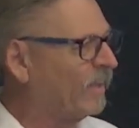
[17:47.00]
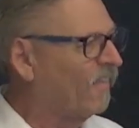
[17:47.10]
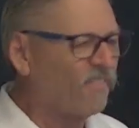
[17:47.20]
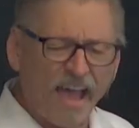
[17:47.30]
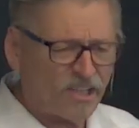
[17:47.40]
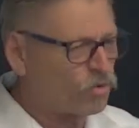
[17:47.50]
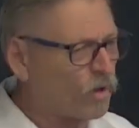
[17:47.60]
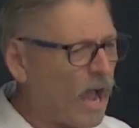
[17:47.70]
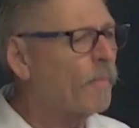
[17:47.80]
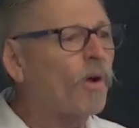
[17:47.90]
That's what
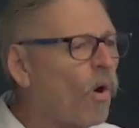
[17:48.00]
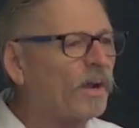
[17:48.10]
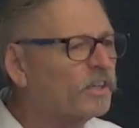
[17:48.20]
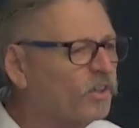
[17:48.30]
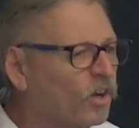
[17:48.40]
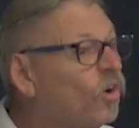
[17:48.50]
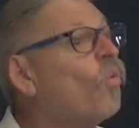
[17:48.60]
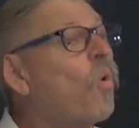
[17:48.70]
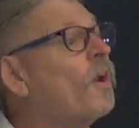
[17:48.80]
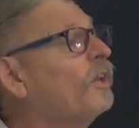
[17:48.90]
I'm going to do.
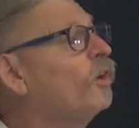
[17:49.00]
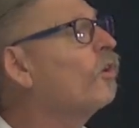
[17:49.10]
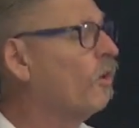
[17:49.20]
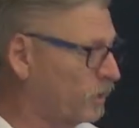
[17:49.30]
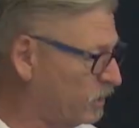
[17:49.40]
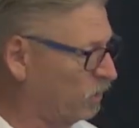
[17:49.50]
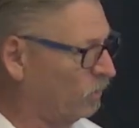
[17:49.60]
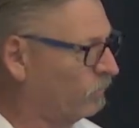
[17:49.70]
What are you going to do?